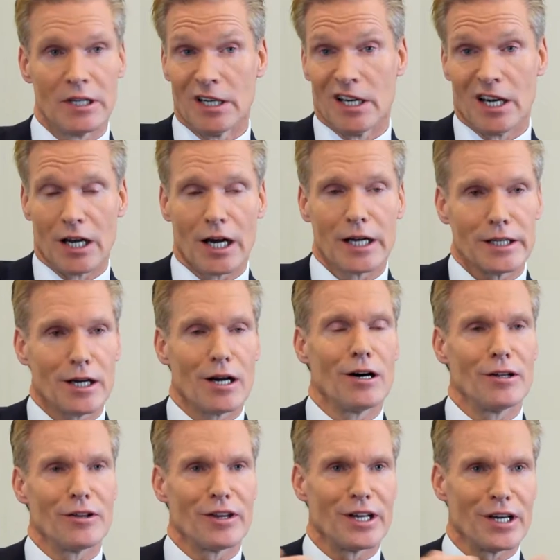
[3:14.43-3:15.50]
And I can't
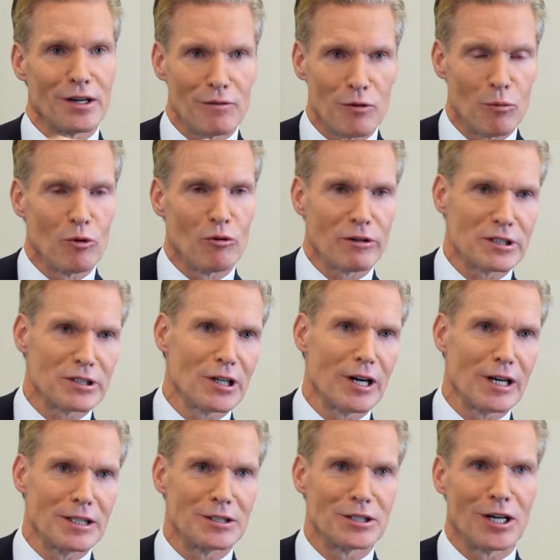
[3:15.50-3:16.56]
think of a more exciting
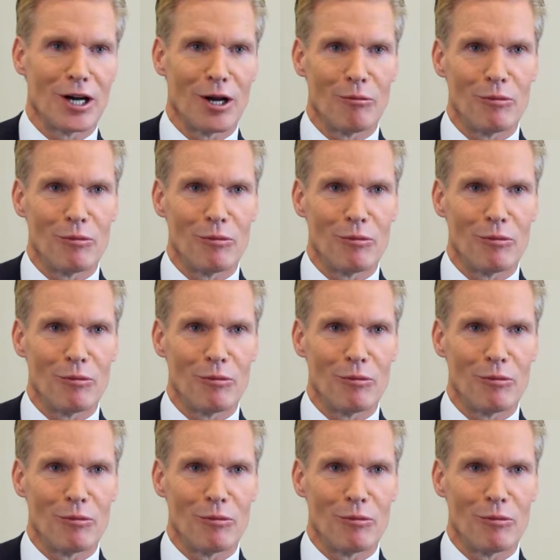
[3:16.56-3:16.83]
time